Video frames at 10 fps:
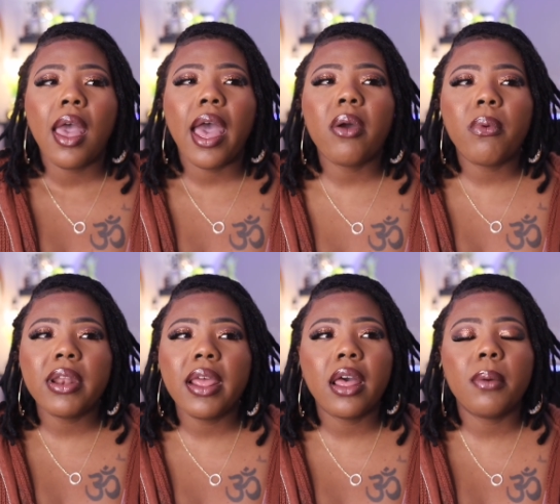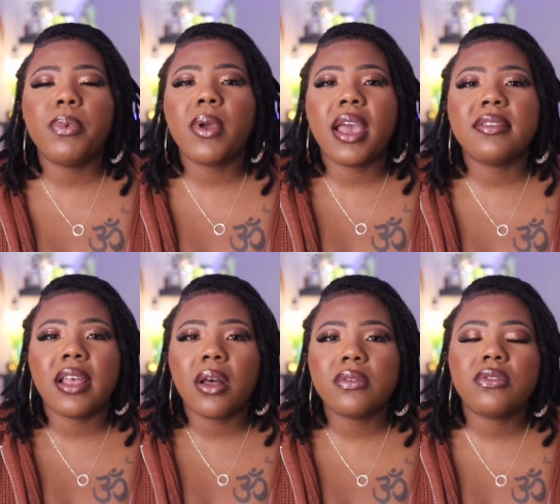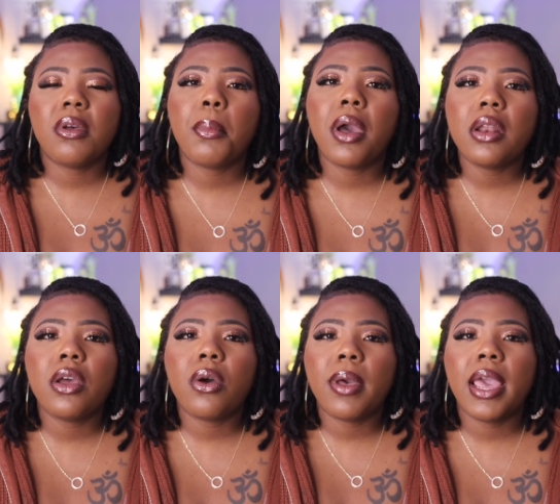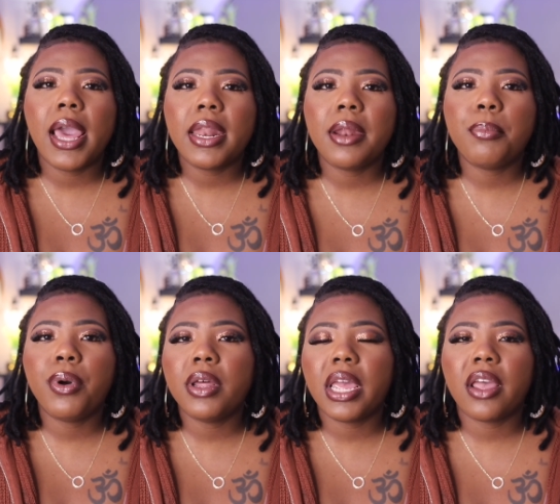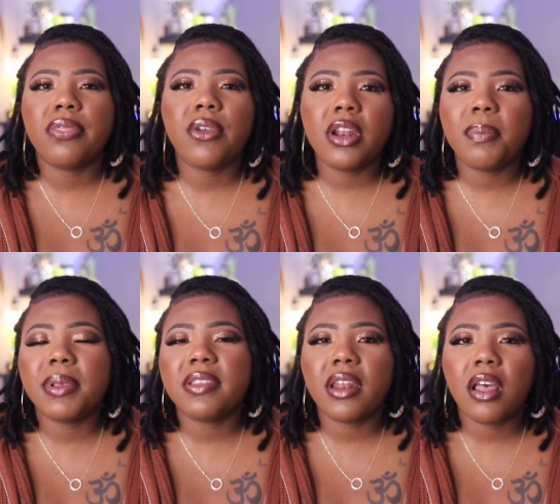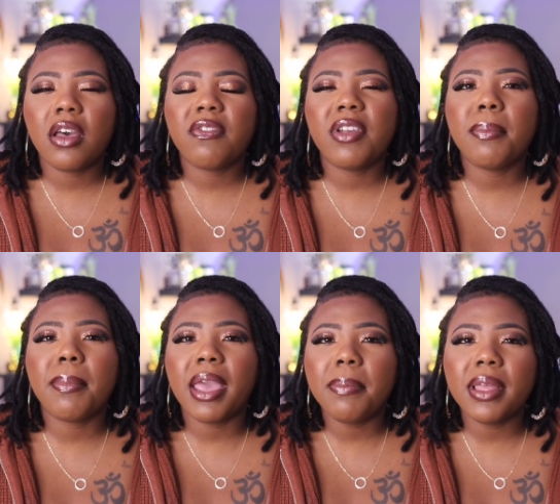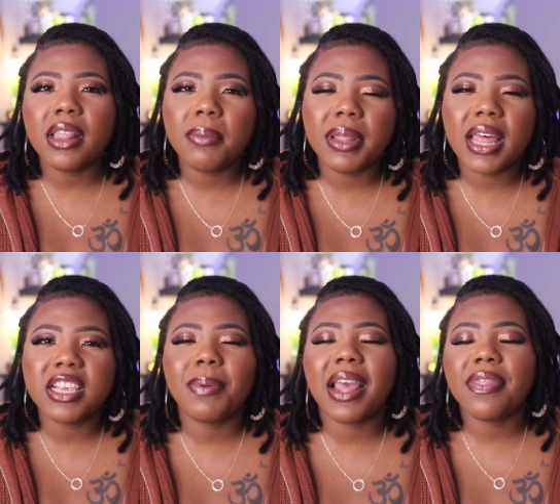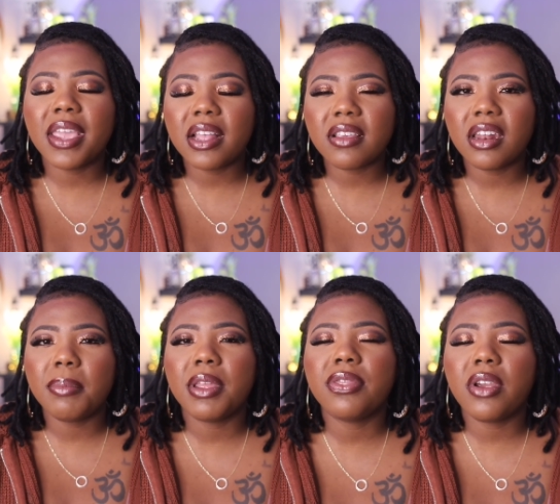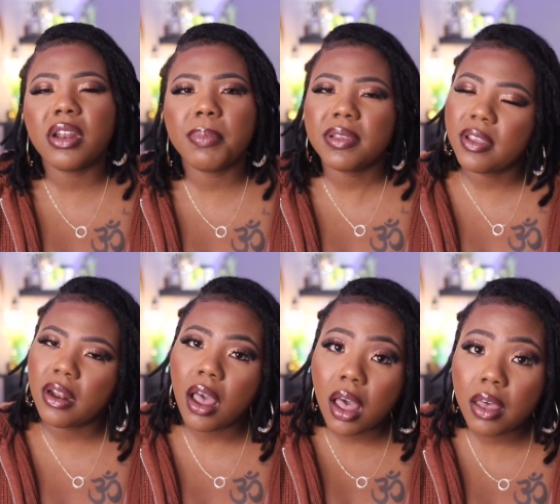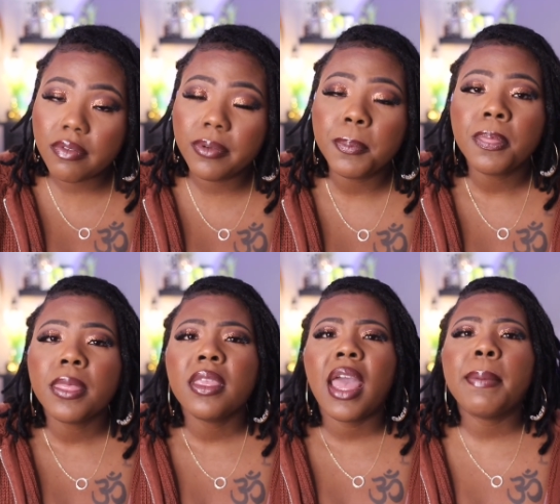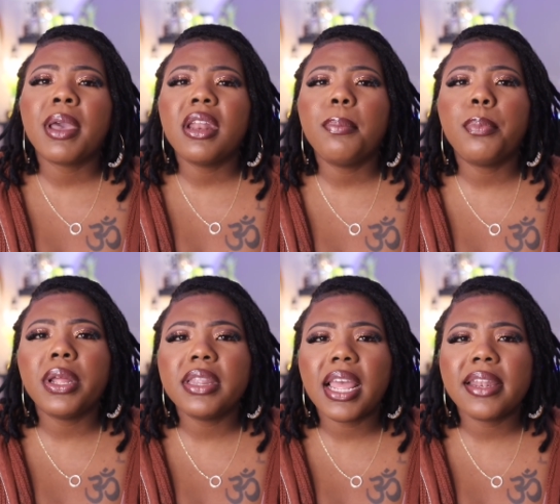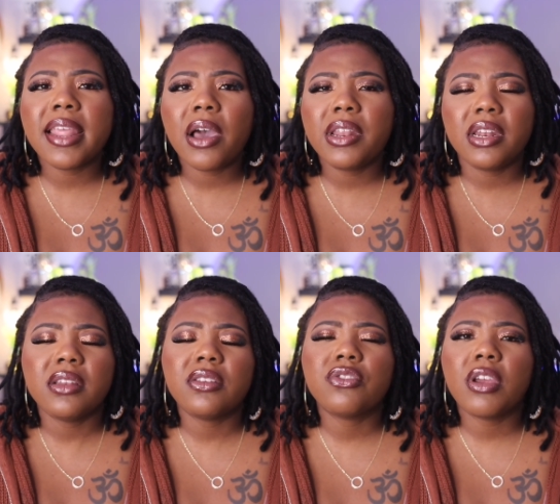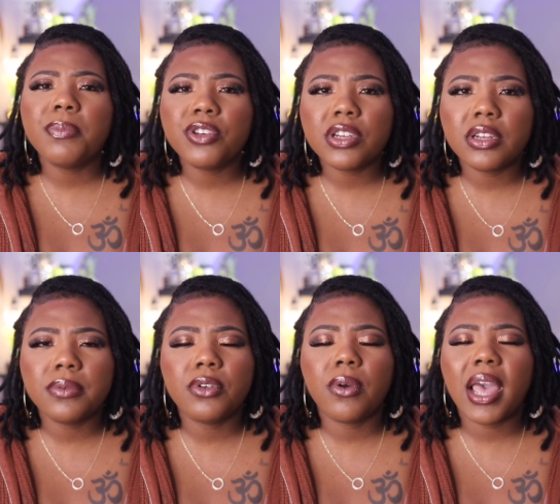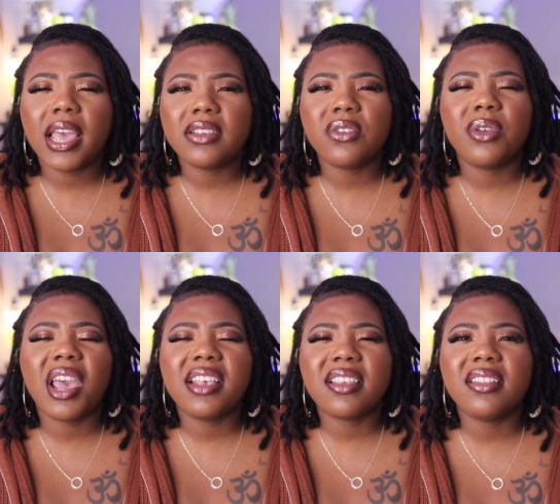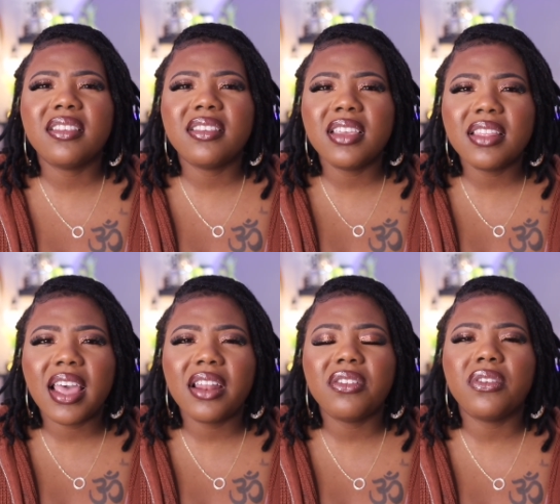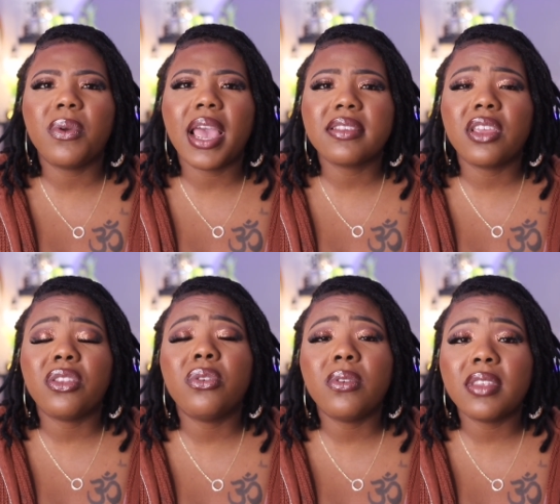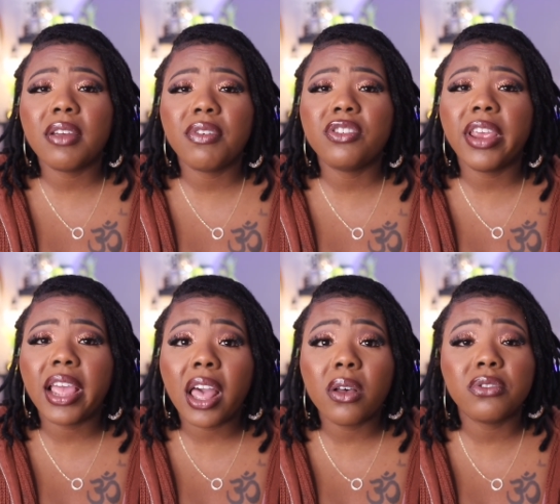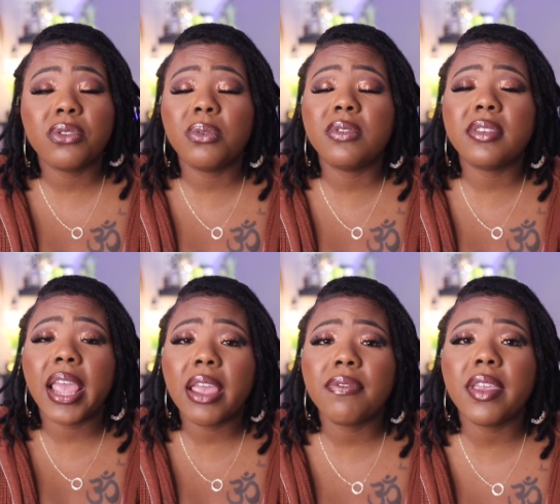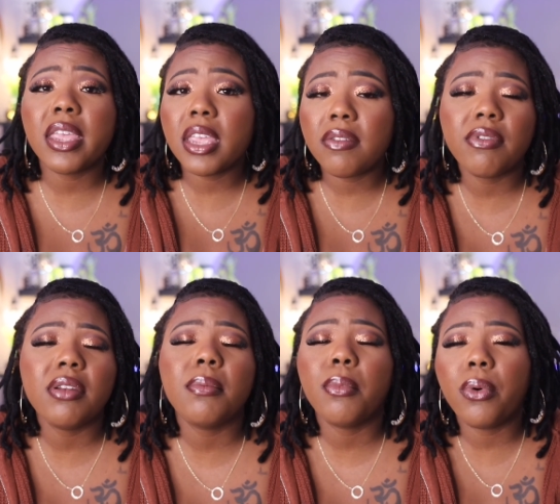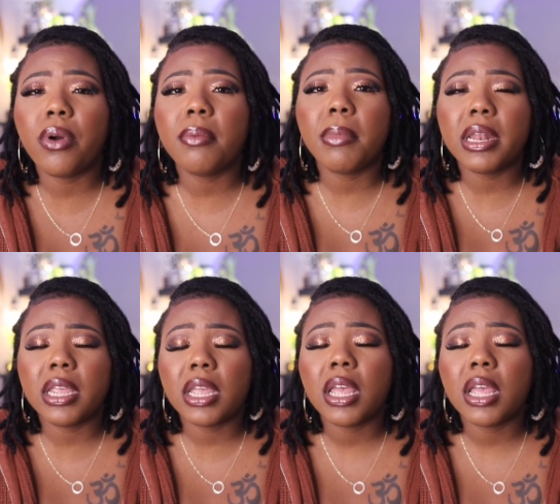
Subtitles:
I want to help you guys out, so I'm gonna go ahead and put like a 30% off. It might be a little bit less, but I think it's gonna be 30% off. I'm gonna put that down in the description, you guys, so you guys can see that and you guys can use that for checkout, so you save even more money.